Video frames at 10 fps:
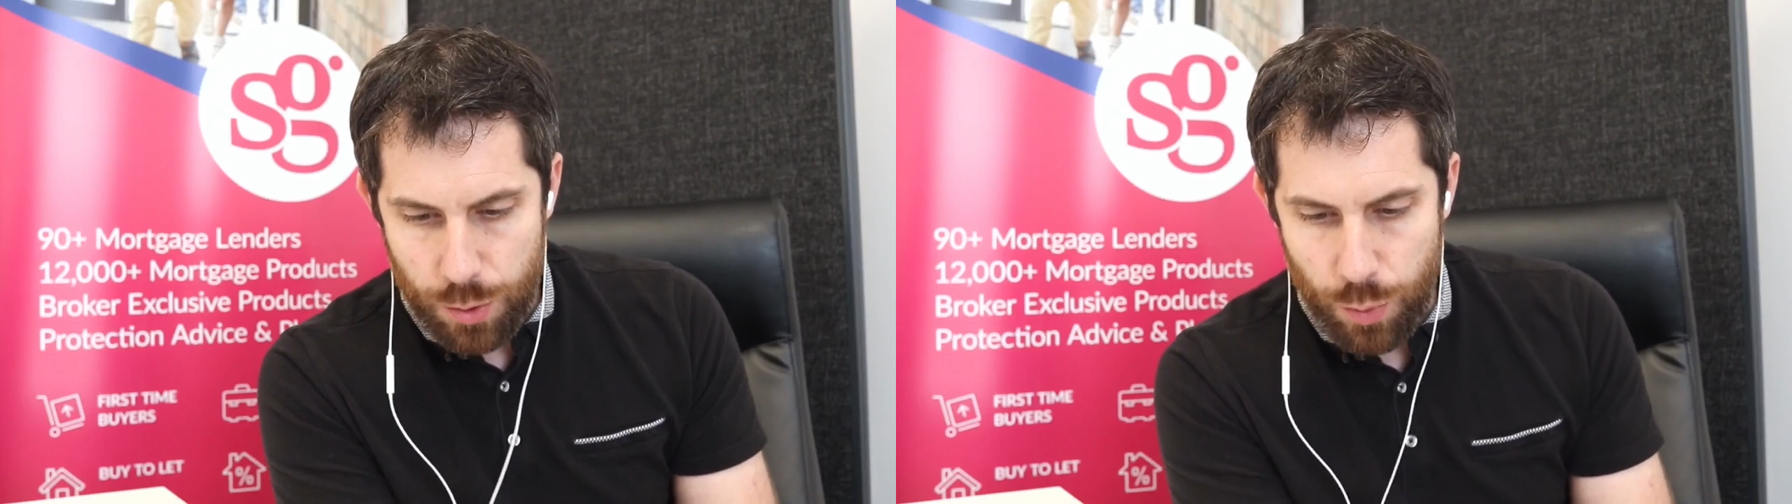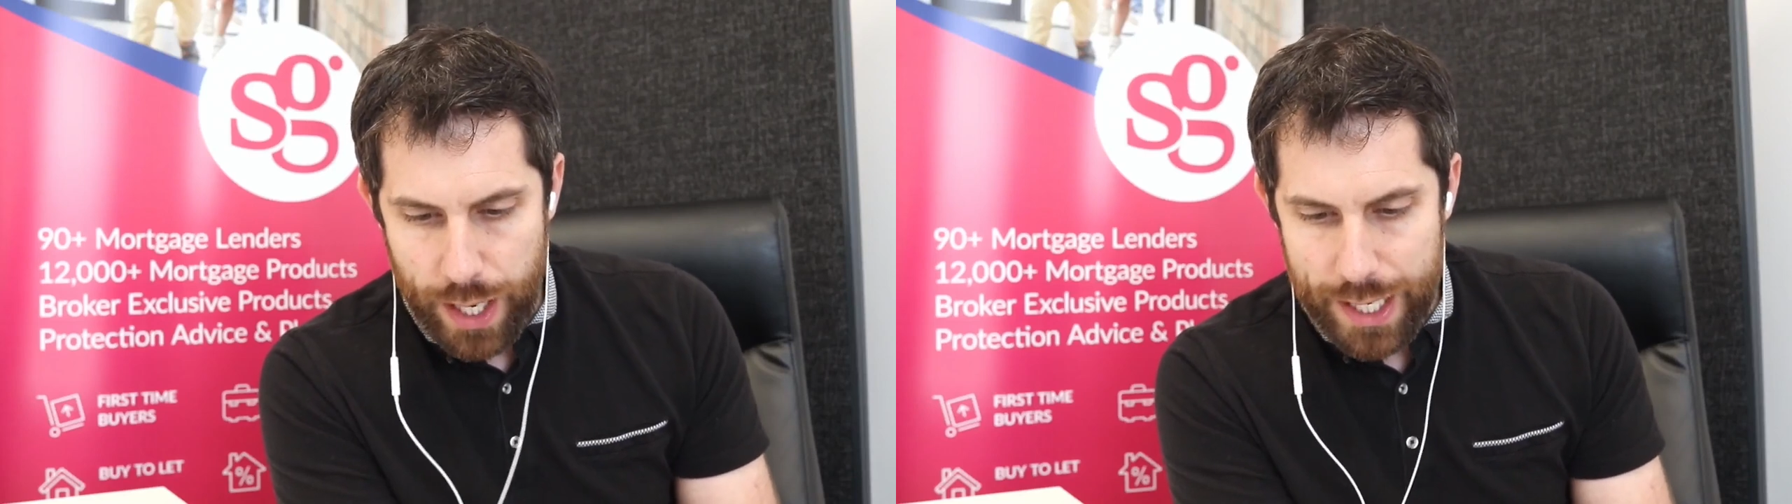
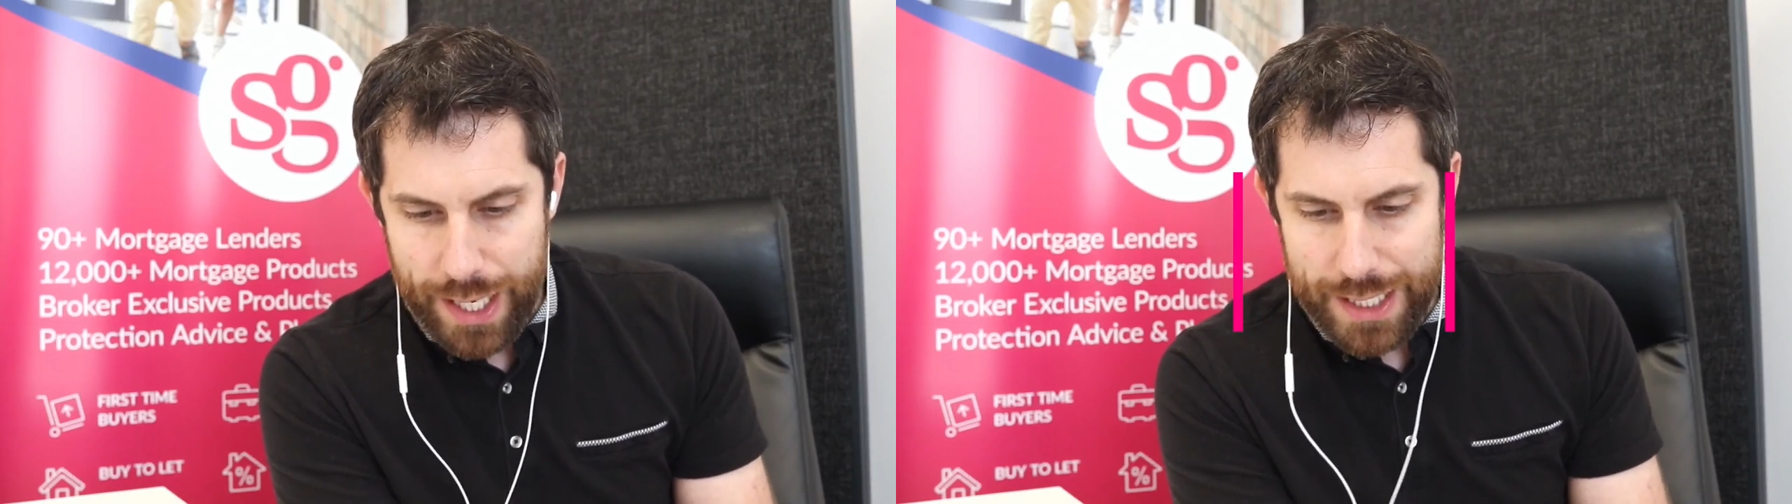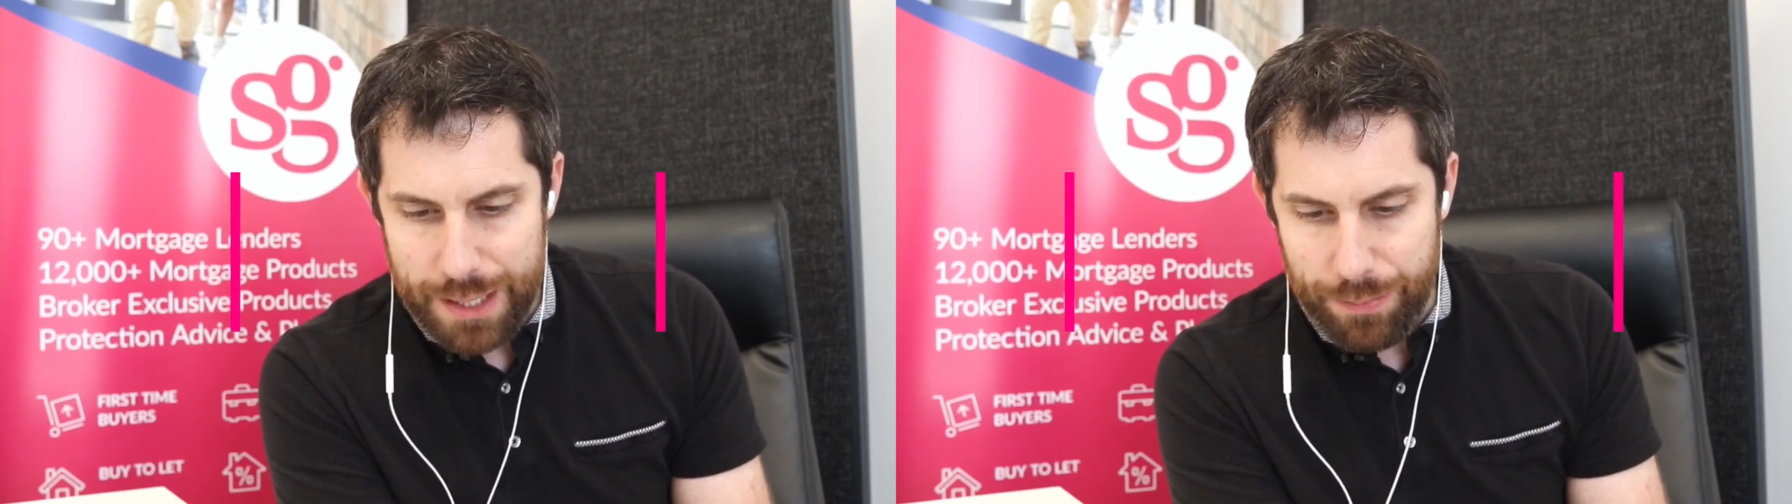When
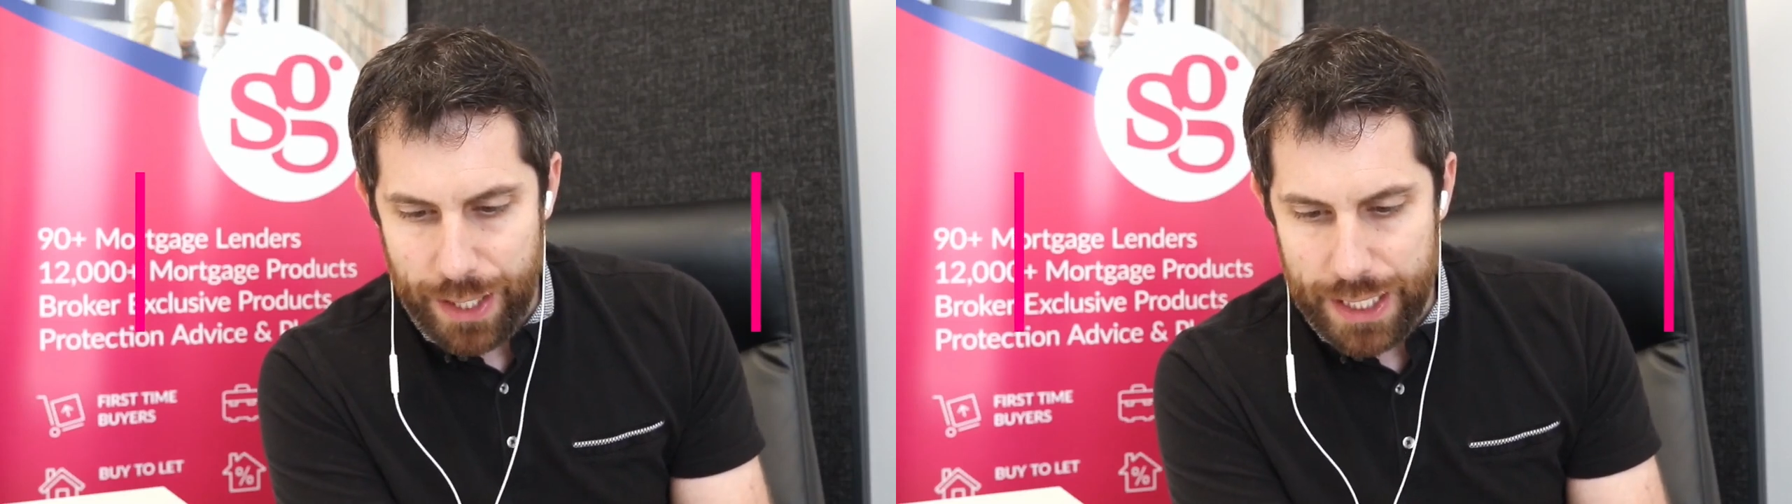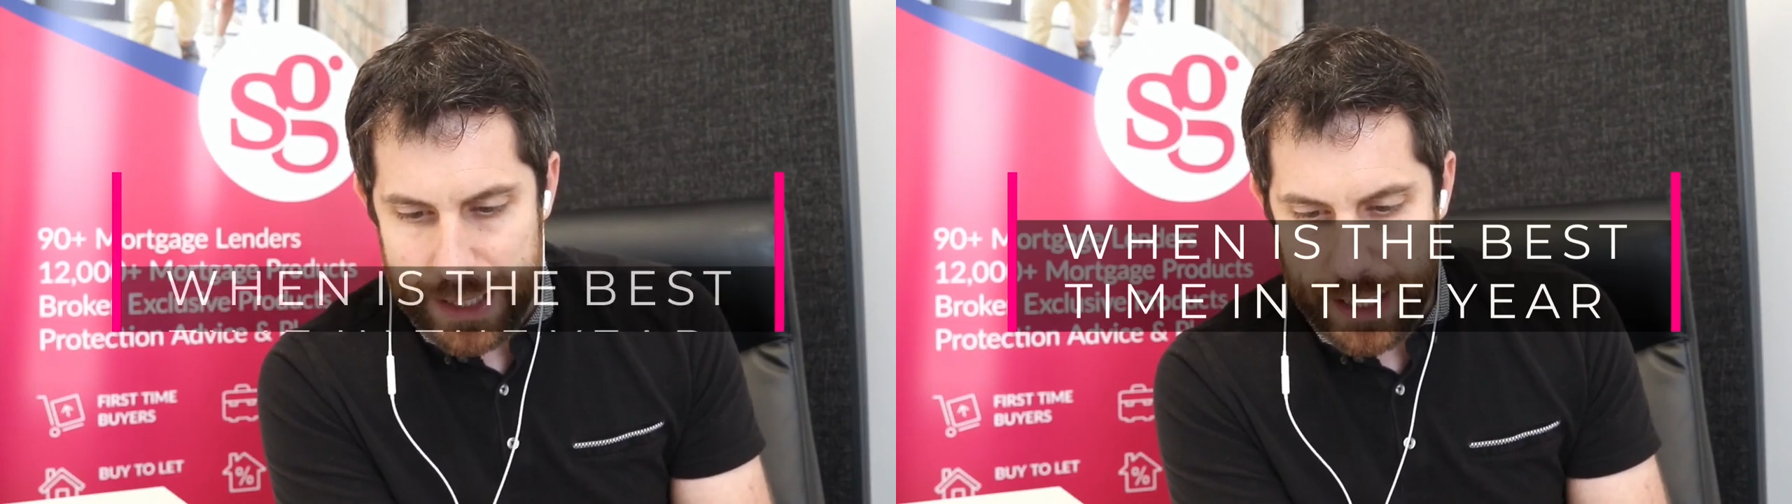is the
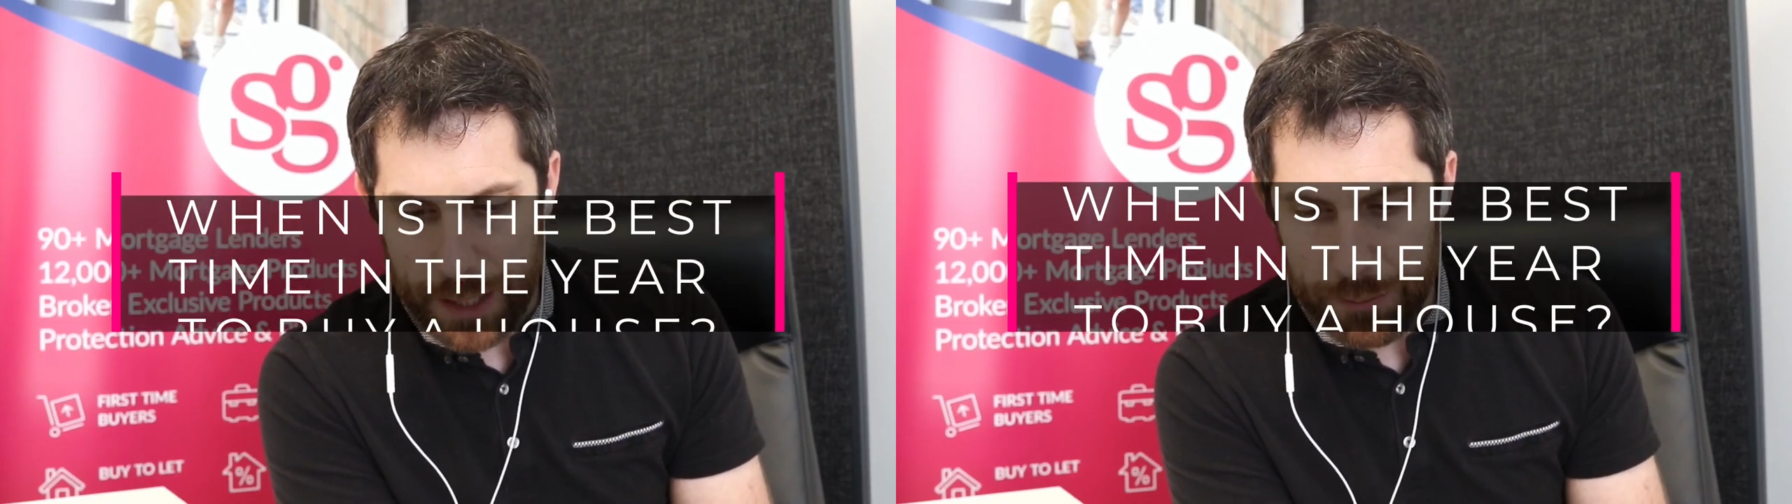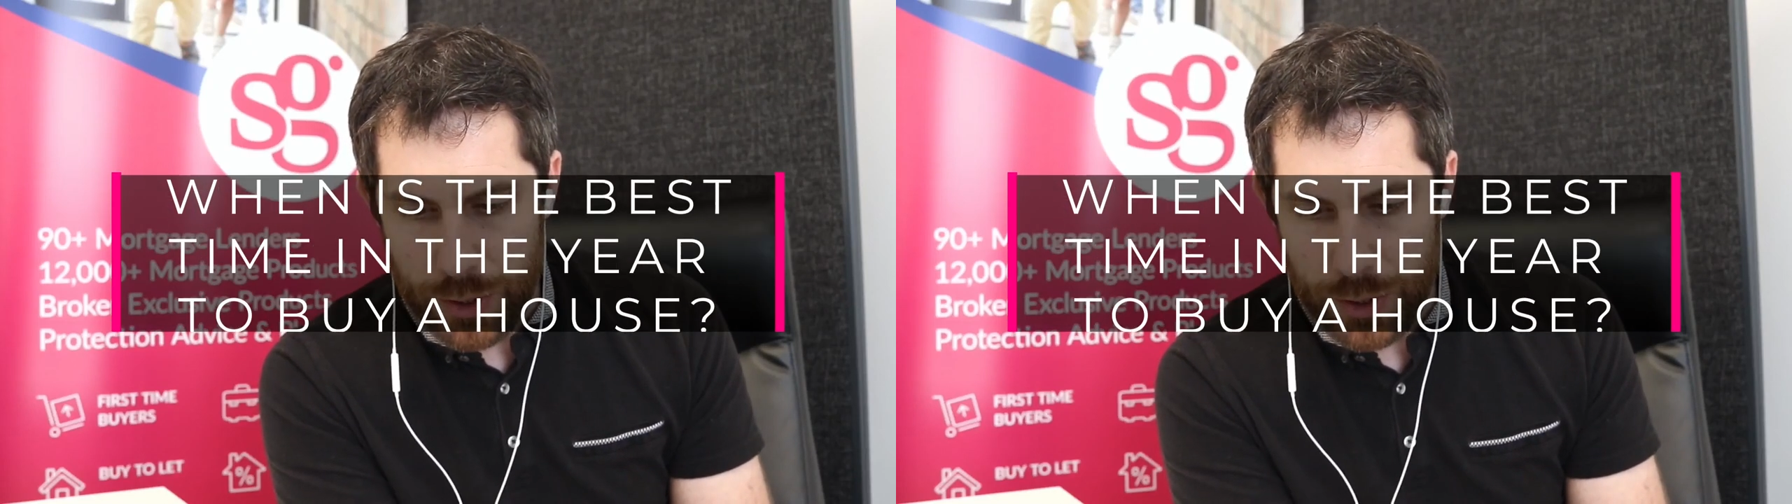best time